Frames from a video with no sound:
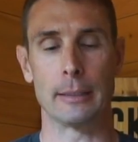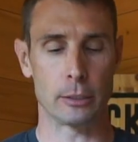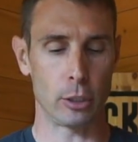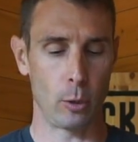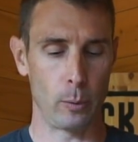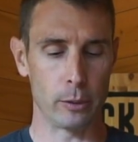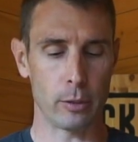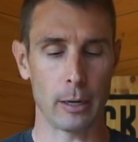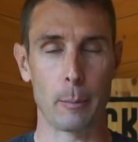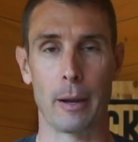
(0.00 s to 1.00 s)
and so when you're
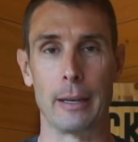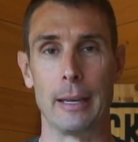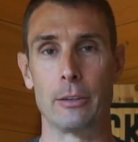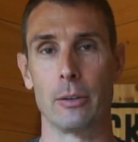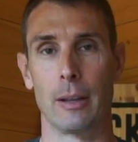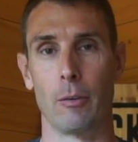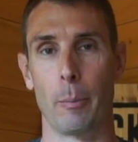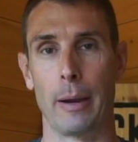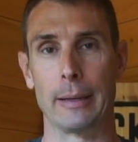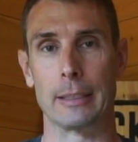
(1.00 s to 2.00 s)
talking about an entry-level bike